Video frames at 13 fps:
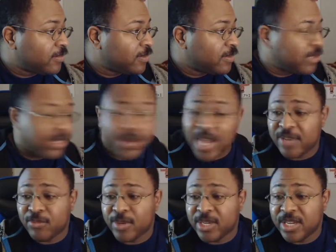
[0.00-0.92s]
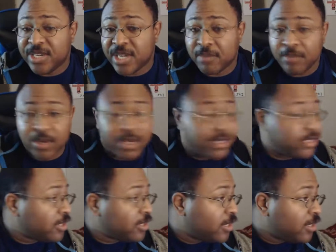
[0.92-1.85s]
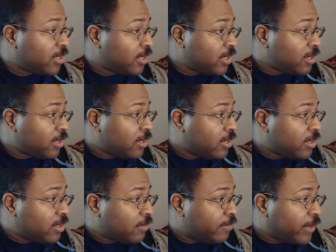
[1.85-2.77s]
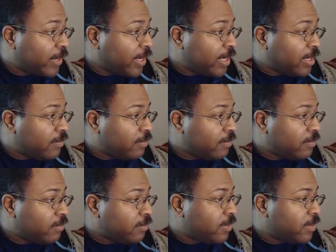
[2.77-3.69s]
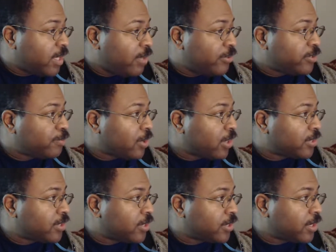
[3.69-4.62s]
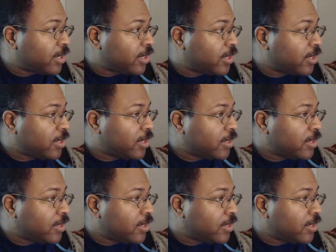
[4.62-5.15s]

So I hadn't really done much. But he was brought to the